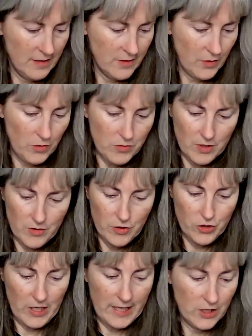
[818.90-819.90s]
So those are the
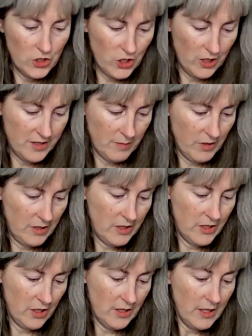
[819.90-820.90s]
dragon charts I'm going to
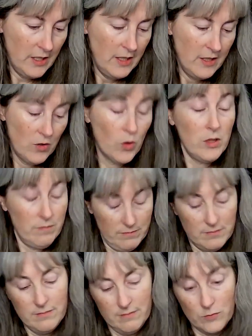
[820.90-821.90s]
start, or,
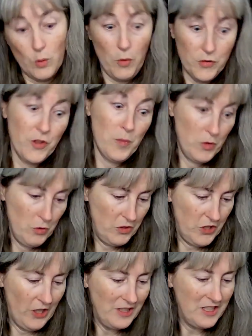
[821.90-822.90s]
well, most of them are new
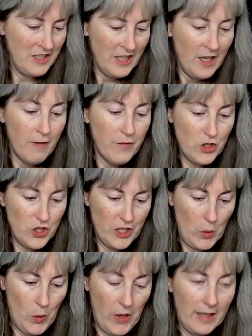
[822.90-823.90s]
starts for
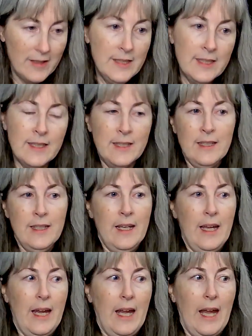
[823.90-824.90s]
January.
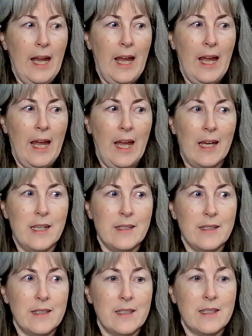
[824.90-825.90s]

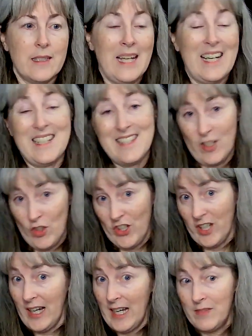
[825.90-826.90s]
And like I said
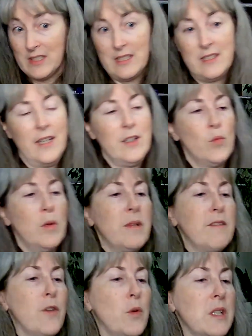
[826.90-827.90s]
earlier, I haven't decided what
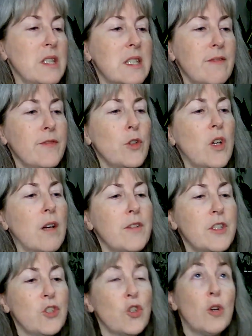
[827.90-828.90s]
my focus full
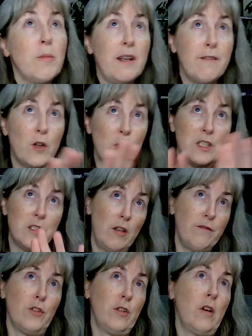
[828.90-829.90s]
coverage or my focus
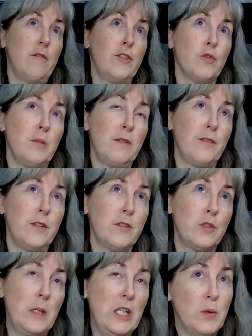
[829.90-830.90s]
non-full coverage will be for
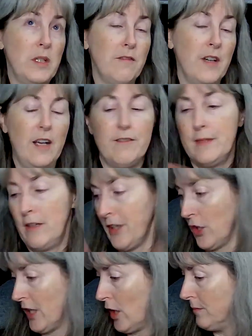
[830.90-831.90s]
2025. I'll
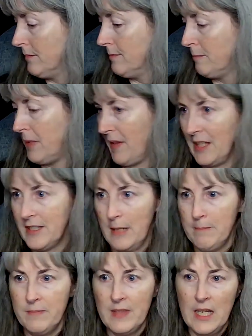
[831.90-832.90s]
figure it out by that
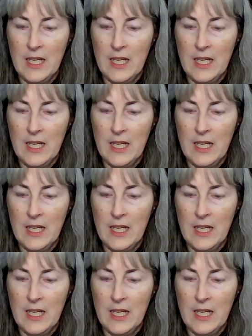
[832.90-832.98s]
time.